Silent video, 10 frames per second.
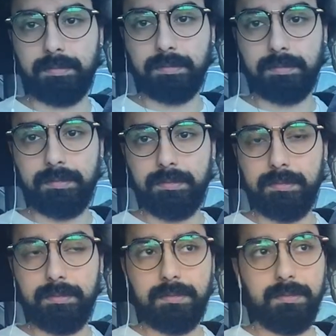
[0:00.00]

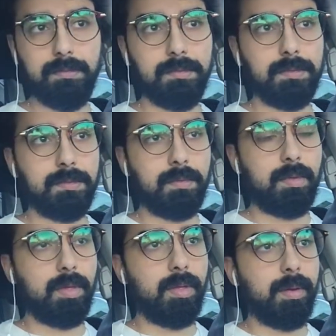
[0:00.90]

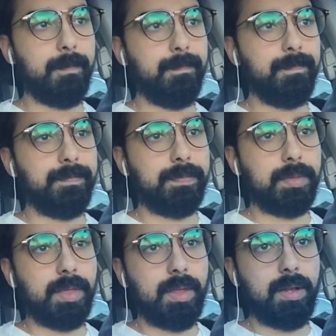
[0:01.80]

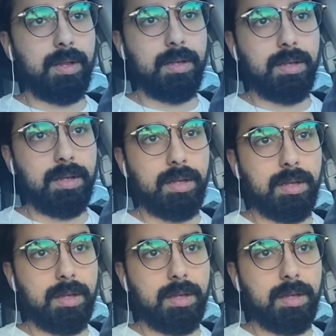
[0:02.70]
Nothing is said.